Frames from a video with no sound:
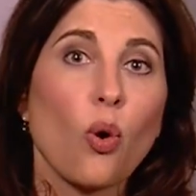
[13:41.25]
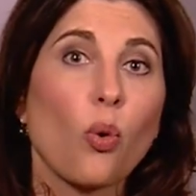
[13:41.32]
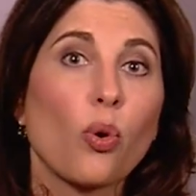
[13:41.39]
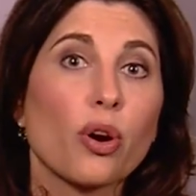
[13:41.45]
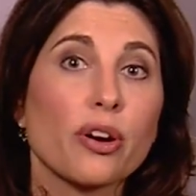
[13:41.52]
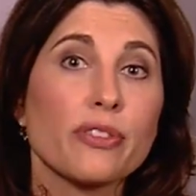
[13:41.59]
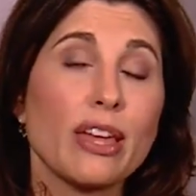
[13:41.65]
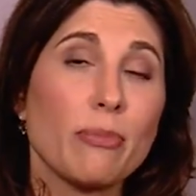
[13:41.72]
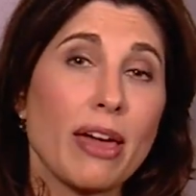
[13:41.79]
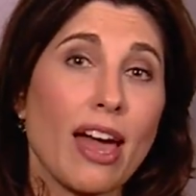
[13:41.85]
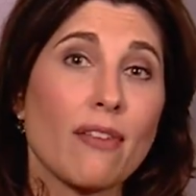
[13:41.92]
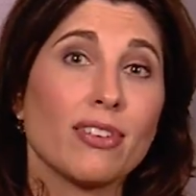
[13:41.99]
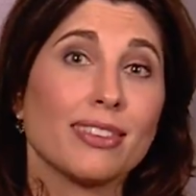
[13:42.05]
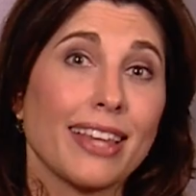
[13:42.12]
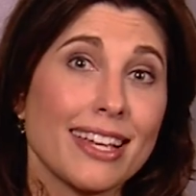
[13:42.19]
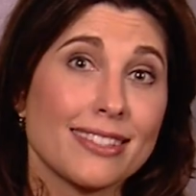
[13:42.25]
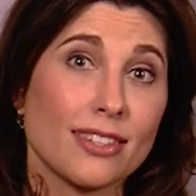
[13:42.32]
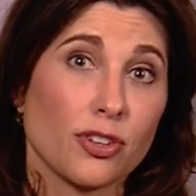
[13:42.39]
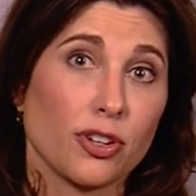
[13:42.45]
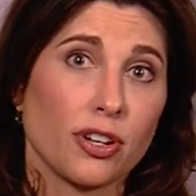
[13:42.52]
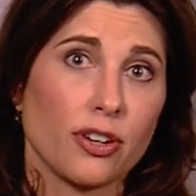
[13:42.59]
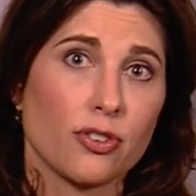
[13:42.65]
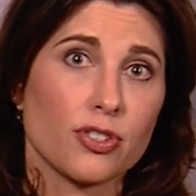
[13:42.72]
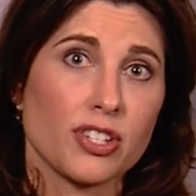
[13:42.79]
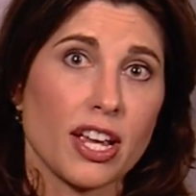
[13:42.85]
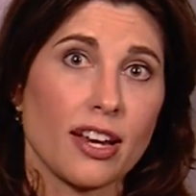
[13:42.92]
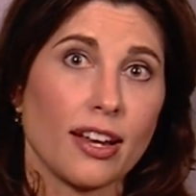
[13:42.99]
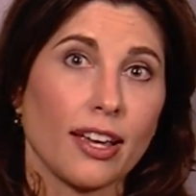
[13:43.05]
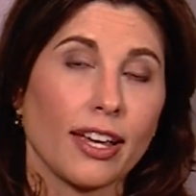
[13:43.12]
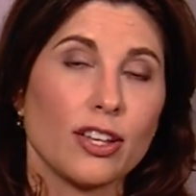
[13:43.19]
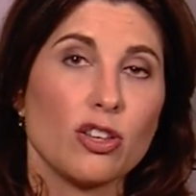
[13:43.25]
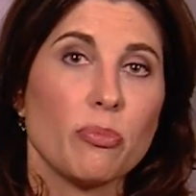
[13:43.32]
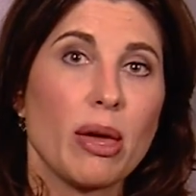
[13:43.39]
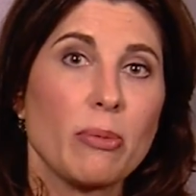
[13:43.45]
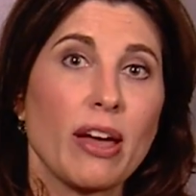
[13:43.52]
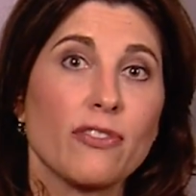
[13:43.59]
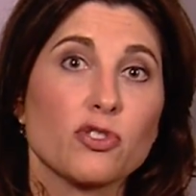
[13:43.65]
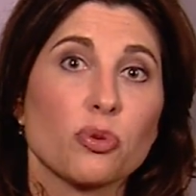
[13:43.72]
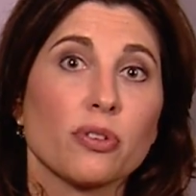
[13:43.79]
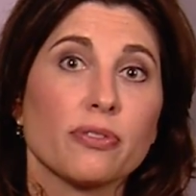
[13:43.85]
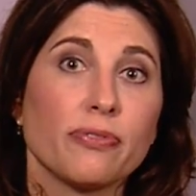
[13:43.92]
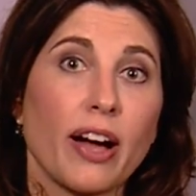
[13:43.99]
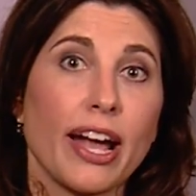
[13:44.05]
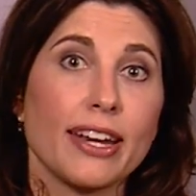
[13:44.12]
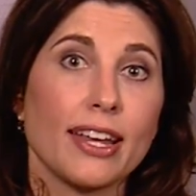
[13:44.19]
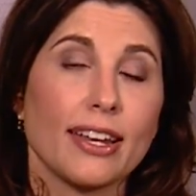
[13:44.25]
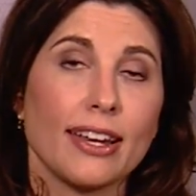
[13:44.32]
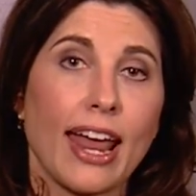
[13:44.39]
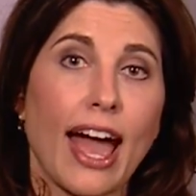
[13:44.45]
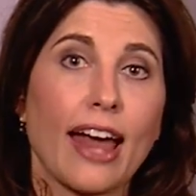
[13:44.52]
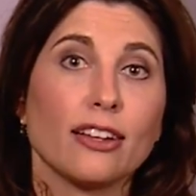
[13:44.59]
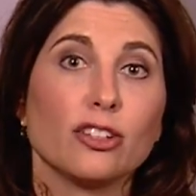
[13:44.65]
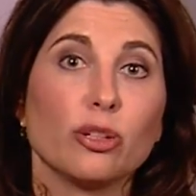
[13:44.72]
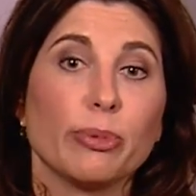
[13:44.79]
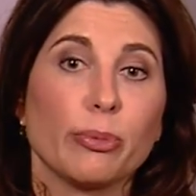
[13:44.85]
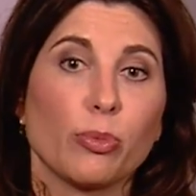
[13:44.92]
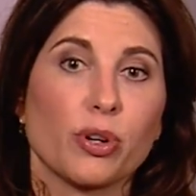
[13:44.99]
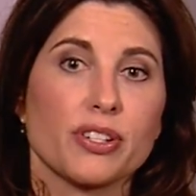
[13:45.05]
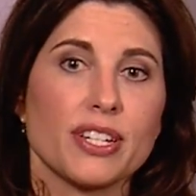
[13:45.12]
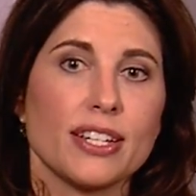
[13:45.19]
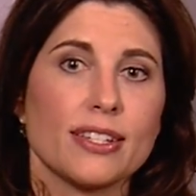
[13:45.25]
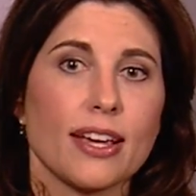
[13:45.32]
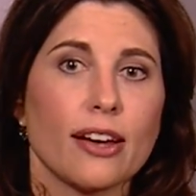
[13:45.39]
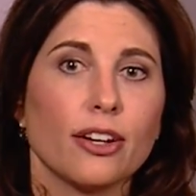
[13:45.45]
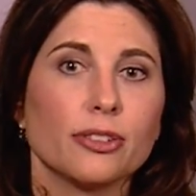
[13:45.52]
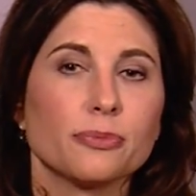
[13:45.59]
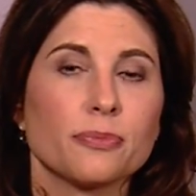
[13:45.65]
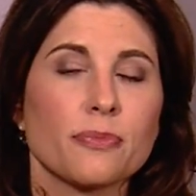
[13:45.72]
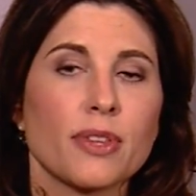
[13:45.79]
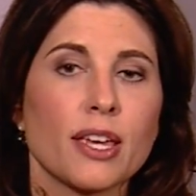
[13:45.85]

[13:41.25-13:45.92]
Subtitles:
or they may have a less than good understanding, and you maybe have to refine it and add a little bit more detail.